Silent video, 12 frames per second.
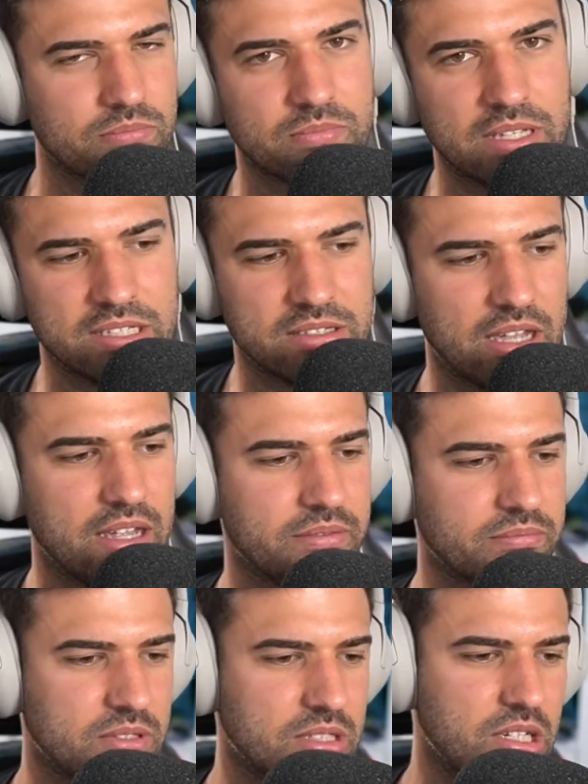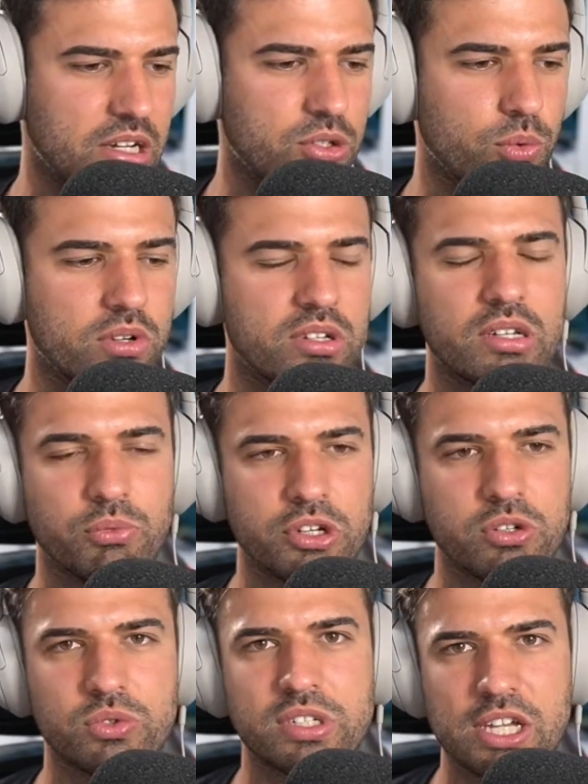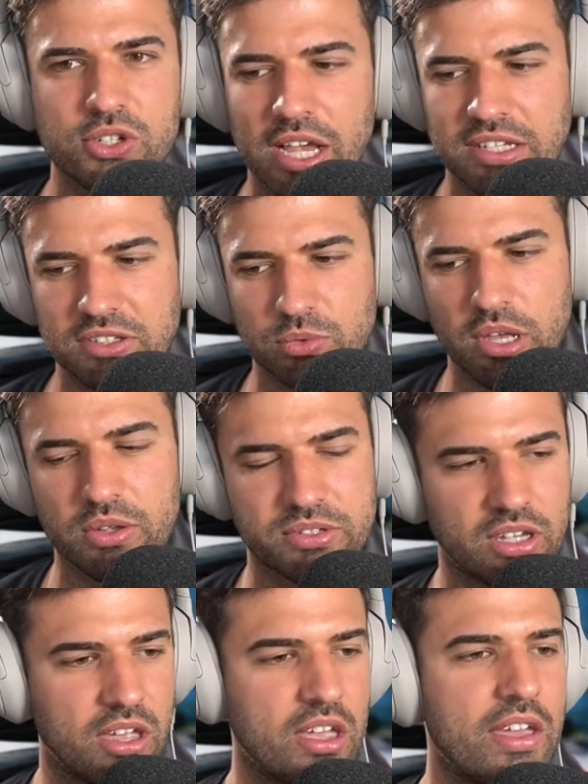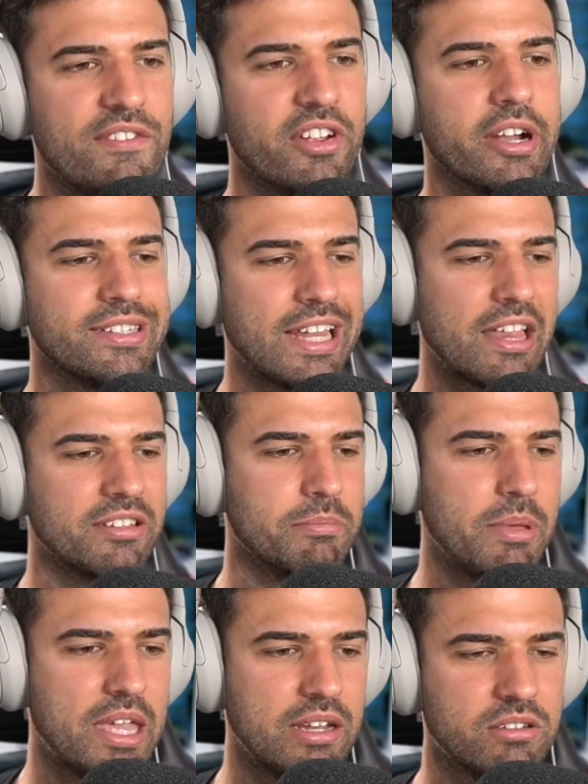He's doing original soundtracks as well. So very talented man.